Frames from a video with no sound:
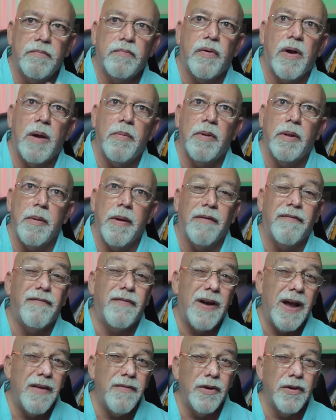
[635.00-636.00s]
probably about
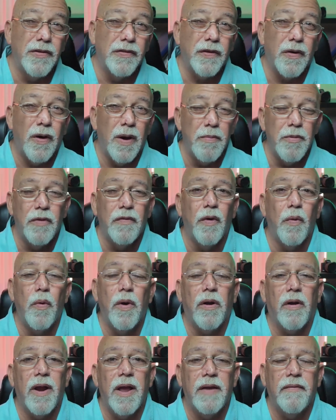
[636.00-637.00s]
5 years ago, I moved to
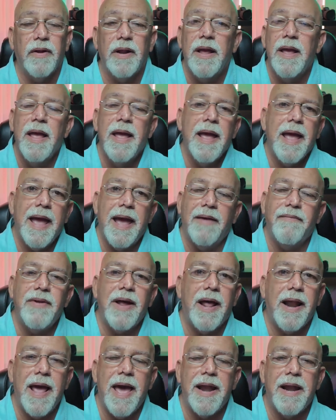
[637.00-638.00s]
Winter Haven, have
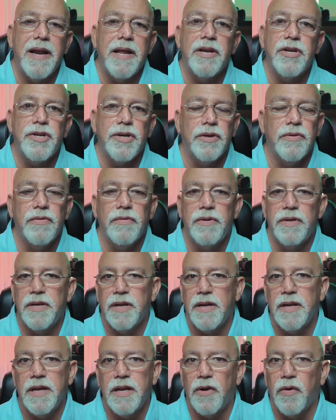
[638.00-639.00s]
not had an issue,
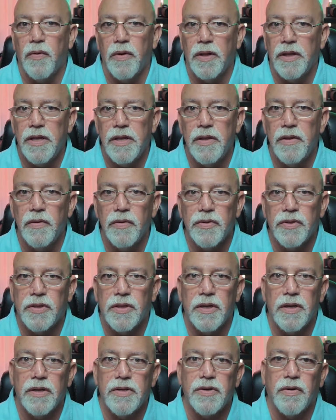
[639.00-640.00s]
didn't need to really use
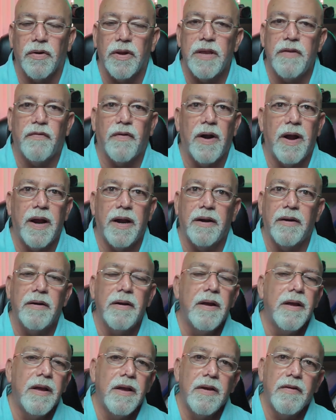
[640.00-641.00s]
the turkey
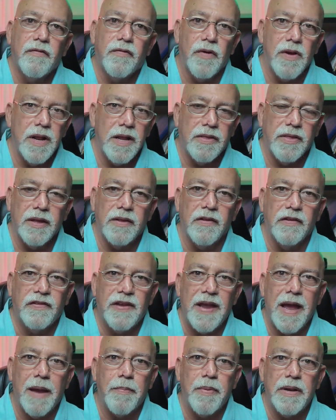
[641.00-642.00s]
fryer for anything that's
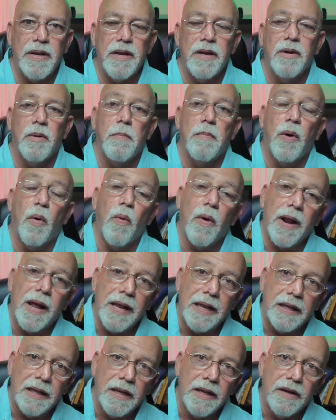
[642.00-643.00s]
happened here. But when
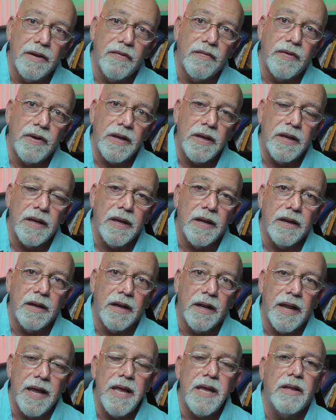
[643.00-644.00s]
I lived in
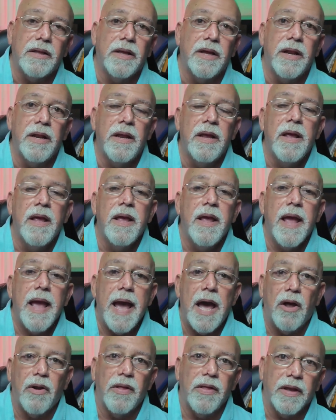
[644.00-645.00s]
Lakeland,
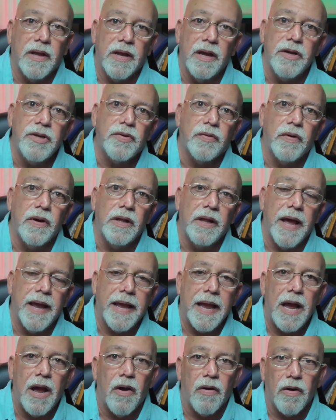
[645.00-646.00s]
out in the country,
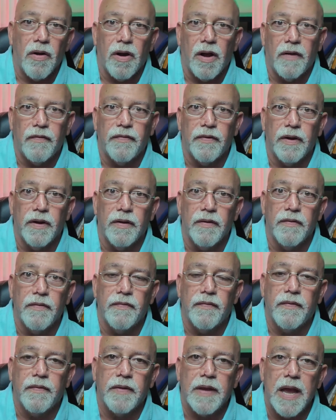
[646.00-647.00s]
like out off
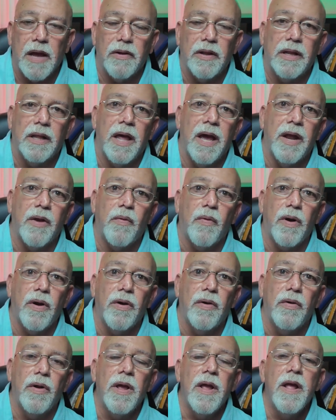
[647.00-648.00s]
of County Line
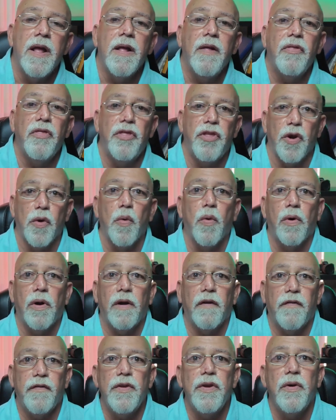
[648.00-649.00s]
Road, there
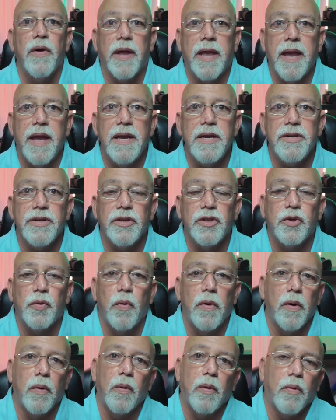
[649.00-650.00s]
were a few occasions
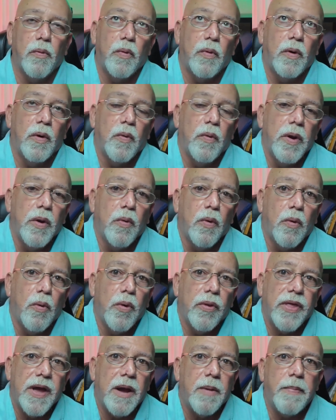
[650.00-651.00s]
where we were
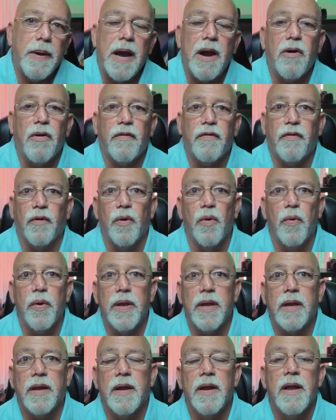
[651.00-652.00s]
without power for a
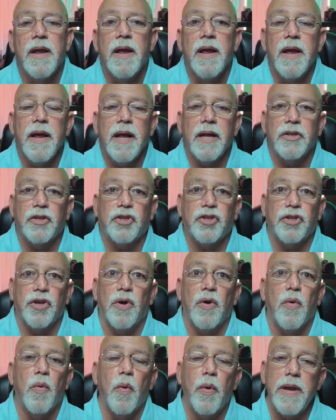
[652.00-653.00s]
week. And
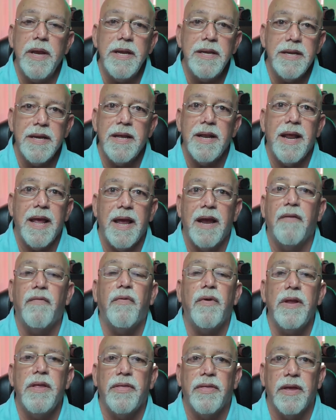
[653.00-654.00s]
so we did
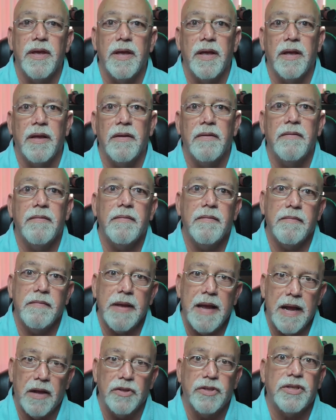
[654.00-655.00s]
everything
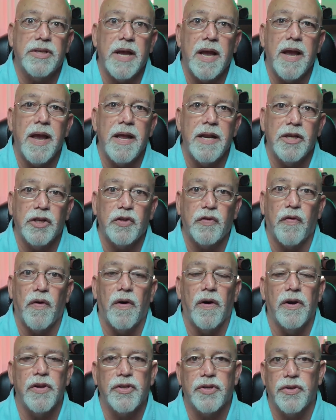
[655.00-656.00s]
outside as
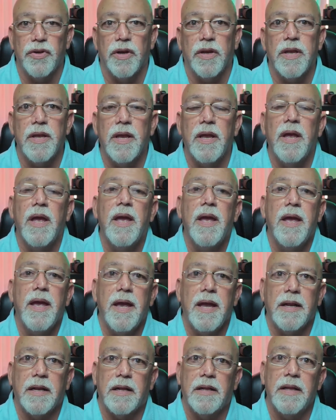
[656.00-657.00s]
far as cooking
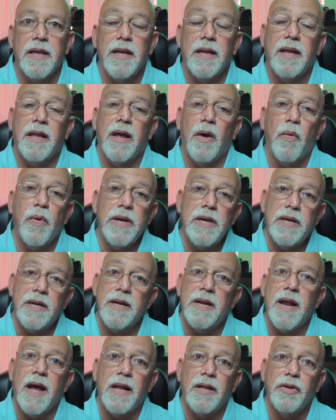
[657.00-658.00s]
and cleaning. Now, we
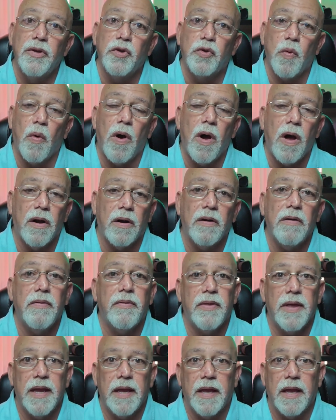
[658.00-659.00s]
did not lose water,
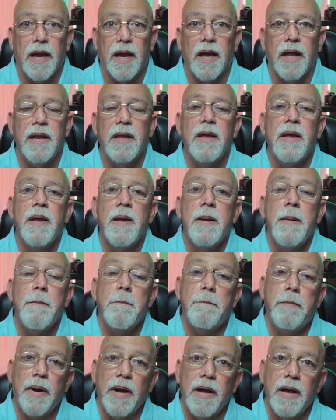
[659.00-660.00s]
thank God,
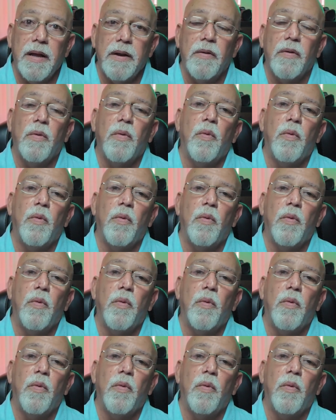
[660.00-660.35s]
but